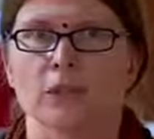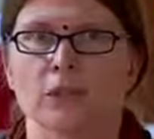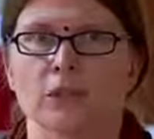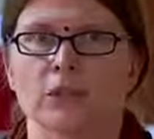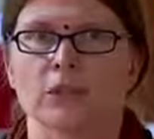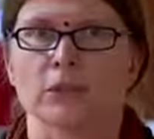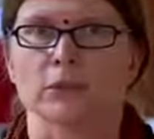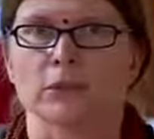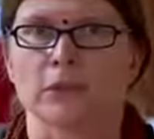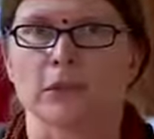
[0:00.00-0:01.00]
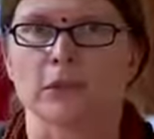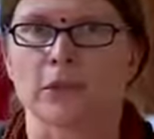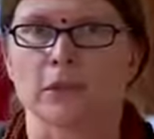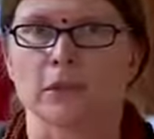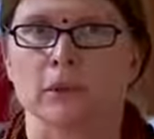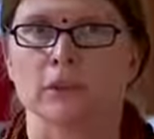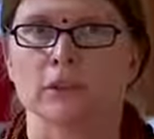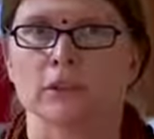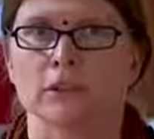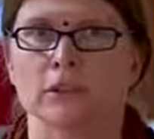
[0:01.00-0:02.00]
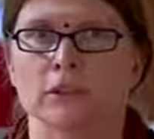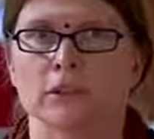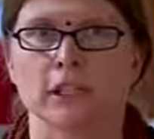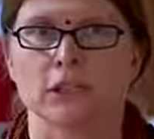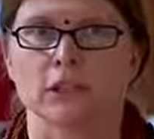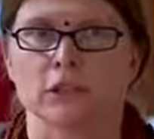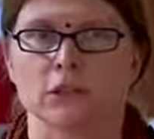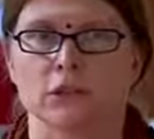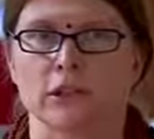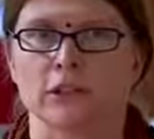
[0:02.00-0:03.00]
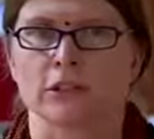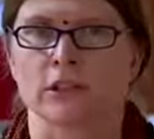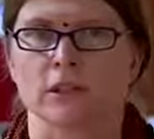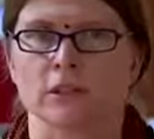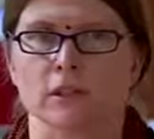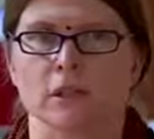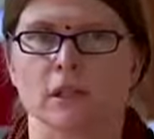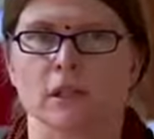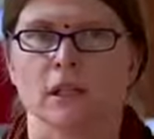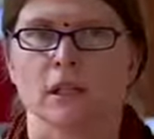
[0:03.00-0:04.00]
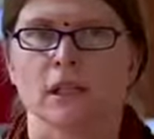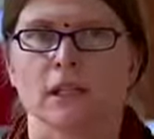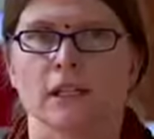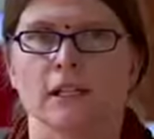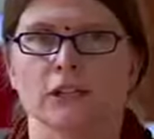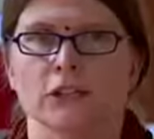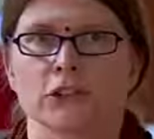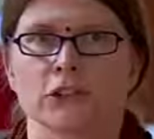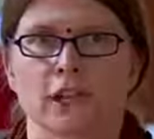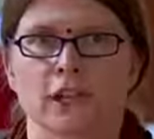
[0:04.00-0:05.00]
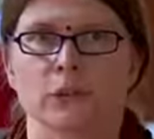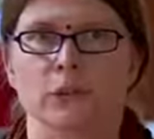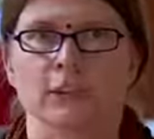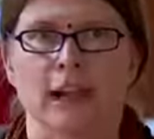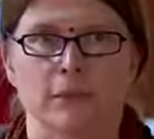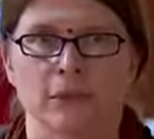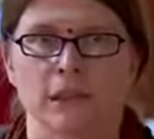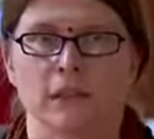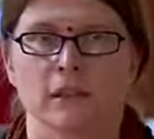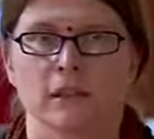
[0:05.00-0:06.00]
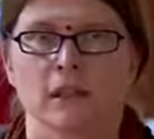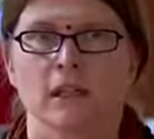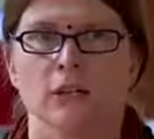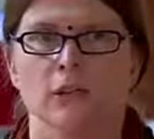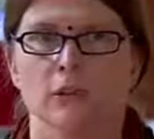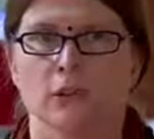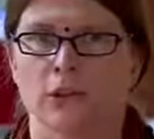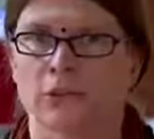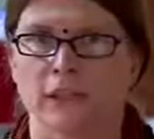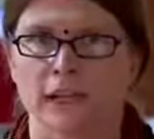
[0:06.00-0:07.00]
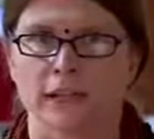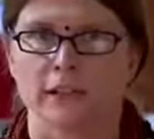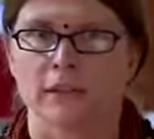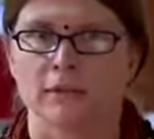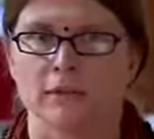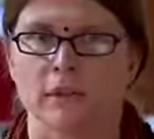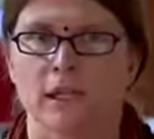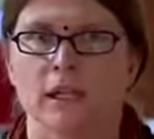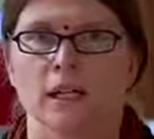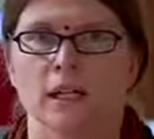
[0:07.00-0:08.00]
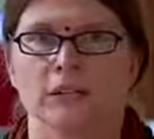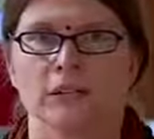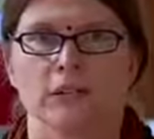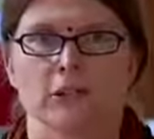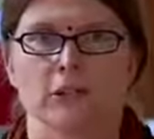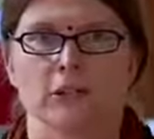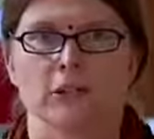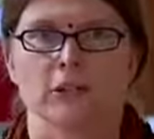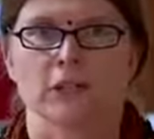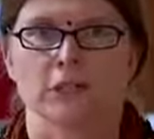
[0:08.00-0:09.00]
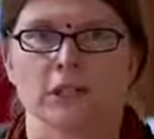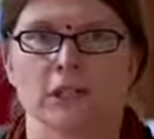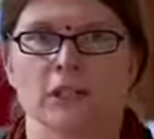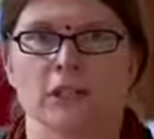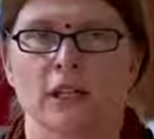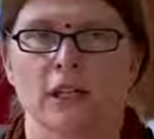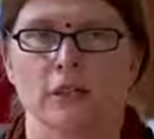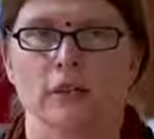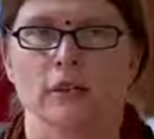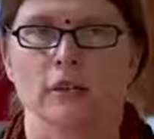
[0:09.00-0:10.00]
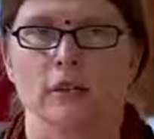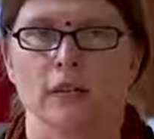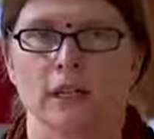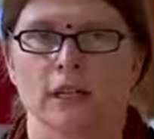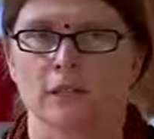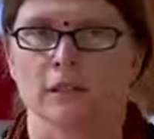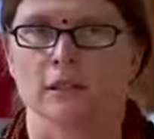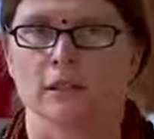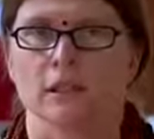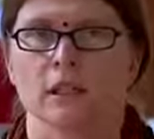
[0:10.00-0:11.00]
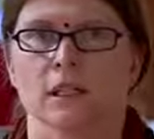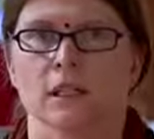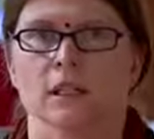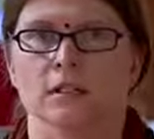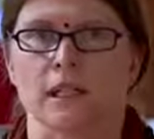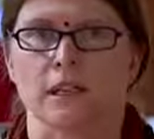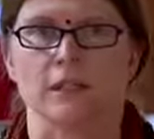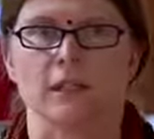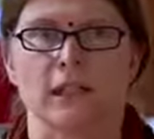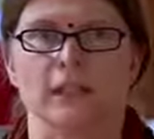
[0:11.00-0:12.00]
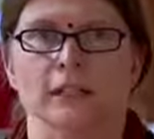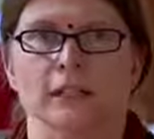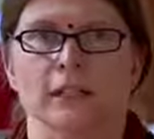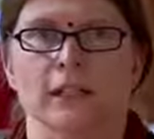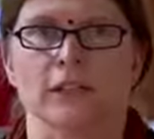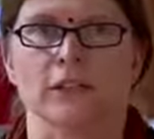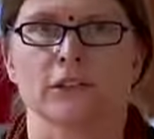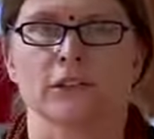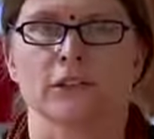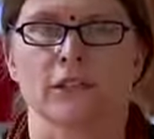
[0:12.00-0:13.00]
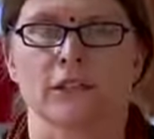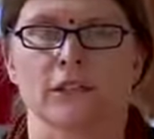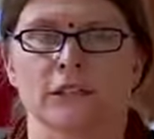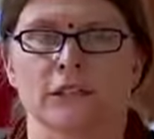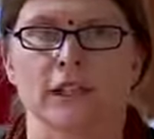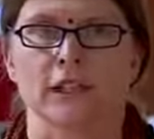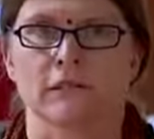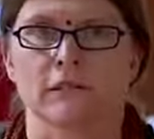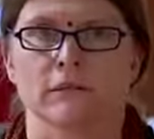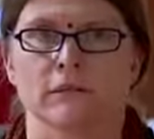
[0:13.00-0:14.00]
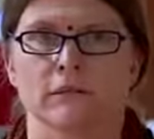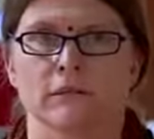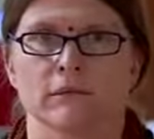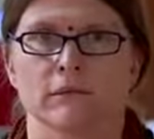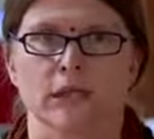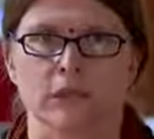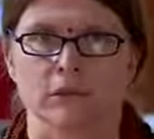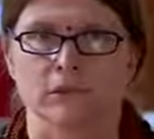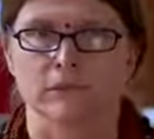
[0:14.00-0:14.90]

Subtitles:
But we're just imploring people to look at the situation closely and understand what is happening from both sides, and to then make your judgment and to help us stop the violence against our Hindu saints. Thank you.